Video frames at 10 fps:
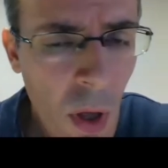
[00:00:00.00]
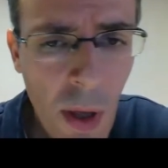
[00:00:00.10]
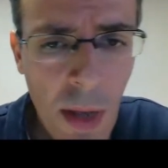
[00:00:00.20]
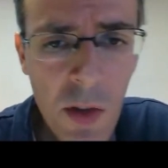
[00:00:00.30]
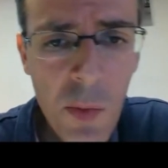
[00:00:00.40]

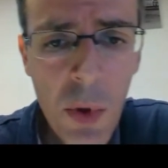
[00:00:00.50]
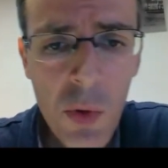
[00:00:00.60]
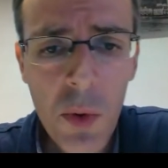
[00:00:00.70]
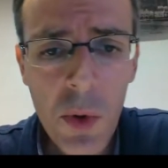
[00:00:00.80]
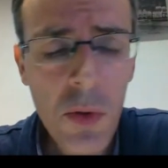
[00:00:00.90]
At this point,
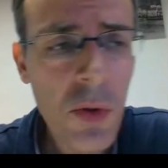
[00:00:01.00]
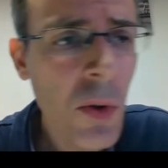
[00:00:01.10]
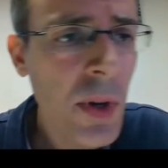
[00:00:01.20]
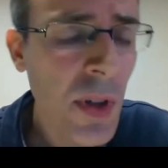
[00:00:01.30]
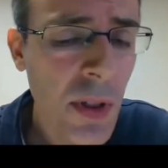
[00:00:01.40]
we don't
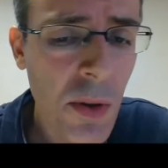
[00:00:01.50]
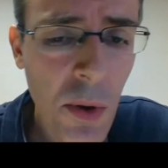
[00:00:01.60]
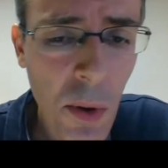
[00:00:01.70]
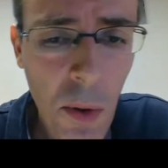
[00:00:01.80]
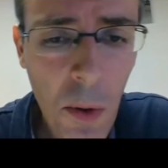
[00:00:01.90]
know exactly
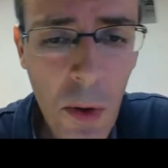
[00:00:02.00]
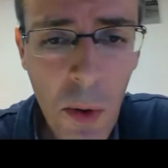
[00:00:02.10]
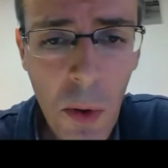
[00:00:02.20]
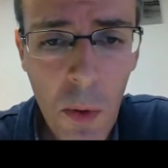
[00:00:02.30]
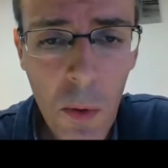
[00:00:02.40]
what
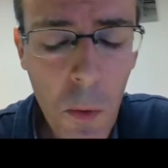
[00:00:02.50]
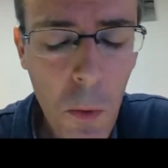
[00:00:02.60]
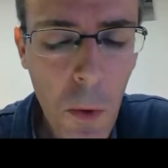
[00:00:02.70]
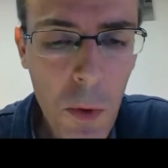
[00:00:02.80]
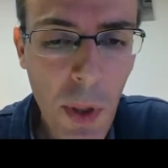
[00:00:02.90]

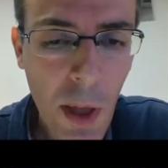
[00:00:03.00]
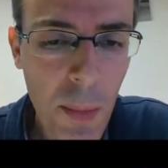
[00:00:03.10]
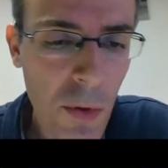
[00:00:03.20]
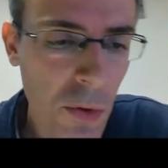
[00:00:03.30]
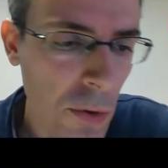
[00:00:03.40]
will
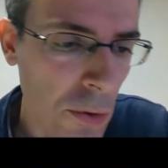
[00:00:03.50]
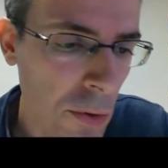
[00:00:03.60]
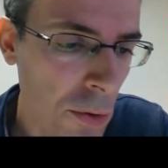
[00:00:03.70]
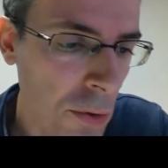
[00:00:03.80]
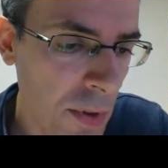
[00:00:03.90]
happen
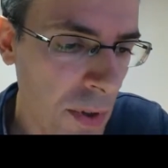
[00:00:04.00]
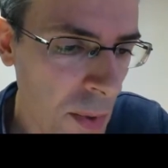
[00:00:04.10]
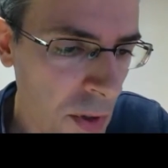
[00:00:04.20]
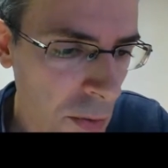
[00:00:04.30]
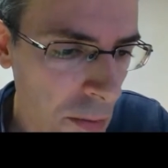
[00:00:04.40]
to this
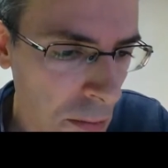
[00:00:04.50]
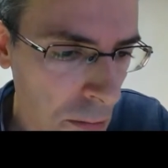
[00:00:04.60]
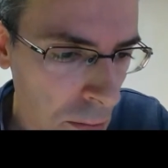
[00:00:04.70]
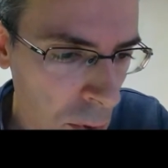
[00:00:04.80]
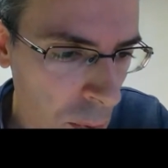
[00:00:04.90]
image,
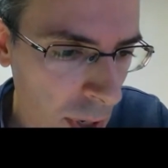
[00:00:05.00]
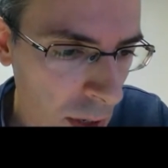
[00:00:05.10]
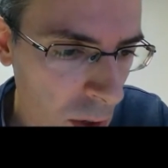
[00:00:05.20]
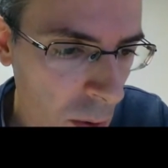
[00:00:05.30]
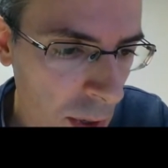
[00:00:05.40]
but we
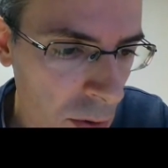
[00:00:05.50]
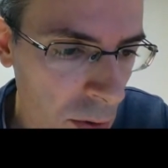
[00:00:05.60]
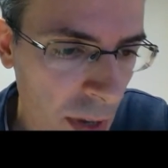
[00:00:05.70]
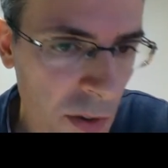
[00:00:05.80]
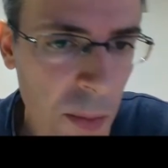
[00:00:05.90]
can go into
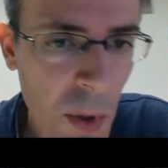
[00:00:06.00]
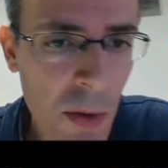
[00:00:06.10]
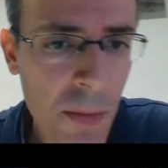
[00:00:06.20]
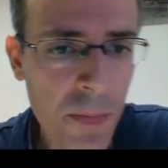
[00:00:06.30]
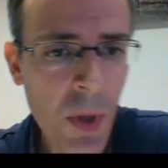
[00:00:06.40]
test
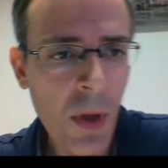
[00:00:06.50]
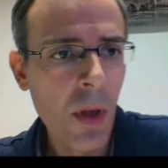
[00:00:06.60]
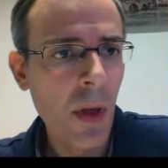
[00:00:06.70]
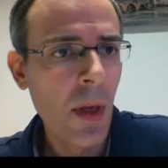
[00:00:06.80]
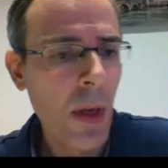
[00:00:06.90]
mode.
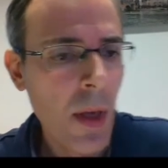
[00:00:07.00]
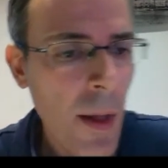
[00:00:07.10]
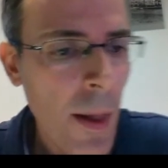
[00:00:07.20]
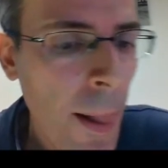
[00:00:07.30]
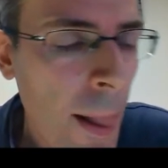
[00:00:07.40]

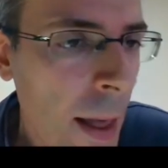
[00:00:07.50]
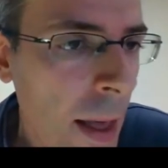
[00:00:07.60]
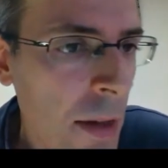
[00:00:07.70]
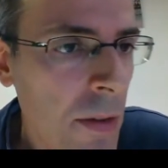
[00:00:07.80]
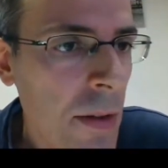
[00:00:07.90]

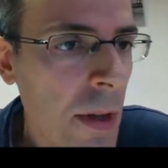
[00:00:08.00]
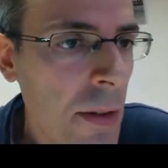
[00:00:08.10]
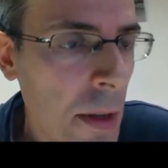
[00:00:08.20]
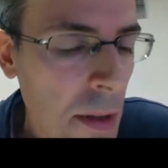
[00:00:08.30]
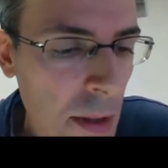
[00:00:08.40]
And
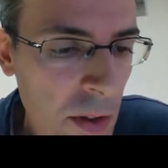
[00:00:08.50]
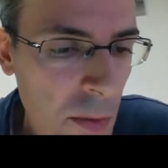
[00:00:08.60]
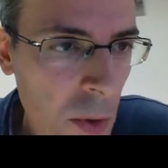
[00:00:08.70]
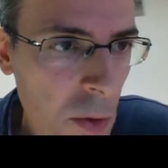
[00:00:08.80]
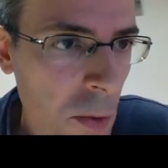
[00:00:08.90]
in the test
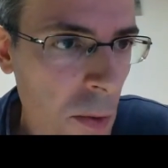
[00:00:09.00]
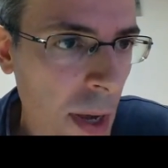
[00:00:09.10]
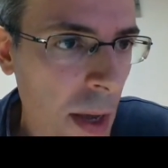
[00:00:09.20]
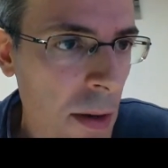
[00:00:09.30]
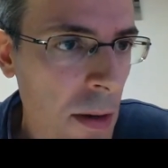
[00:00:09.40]
mode, we
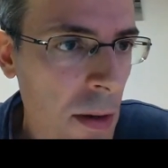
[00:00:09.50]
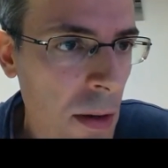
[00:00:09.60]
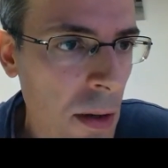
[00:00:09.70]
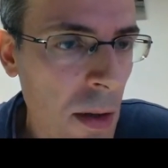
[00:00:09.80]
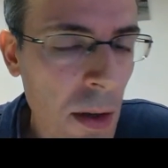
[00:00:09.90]
can
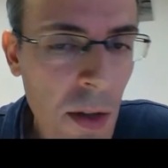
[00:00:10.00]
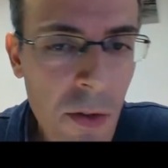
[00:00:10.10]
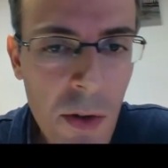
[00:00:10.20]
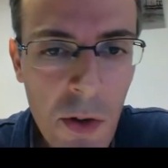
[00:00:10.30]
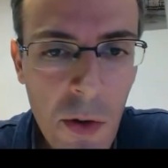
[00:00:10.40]

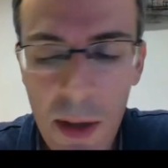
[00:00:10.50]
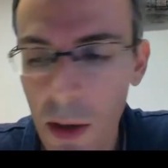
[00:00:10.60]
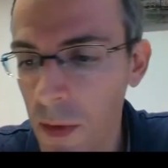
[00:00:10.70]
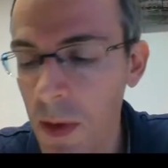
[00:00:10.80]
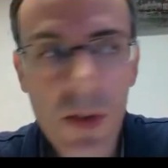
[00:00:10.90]

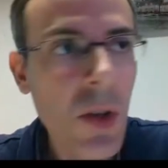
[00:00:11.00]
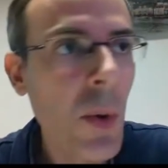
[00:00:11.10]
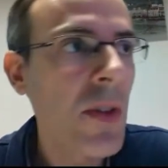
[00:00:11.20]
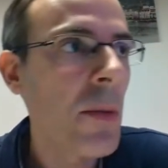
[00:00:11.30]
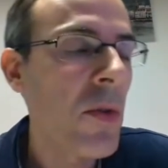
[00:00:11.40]
interactively see
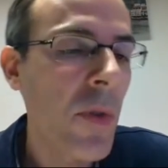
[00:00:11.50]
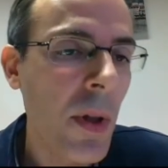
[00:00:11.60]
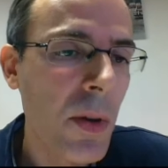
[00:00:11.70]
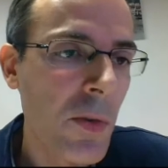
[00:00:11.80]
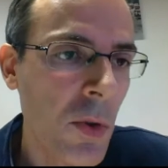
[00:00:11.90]
what
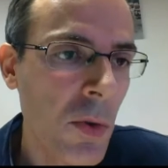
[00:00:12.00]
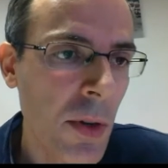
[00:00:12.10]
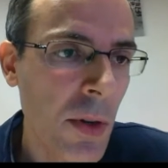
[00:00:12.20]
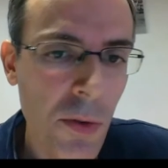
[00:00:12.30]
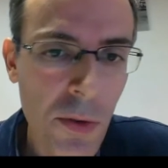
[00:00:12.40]
Superfile is
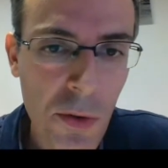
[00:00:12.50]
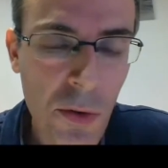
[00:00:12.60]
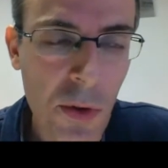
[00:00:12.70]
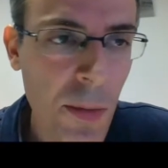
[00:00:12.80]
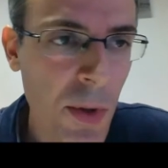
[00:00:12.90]
doing to
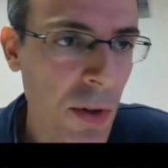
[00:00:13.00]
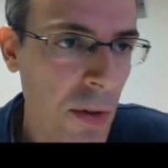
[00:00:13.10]
the images.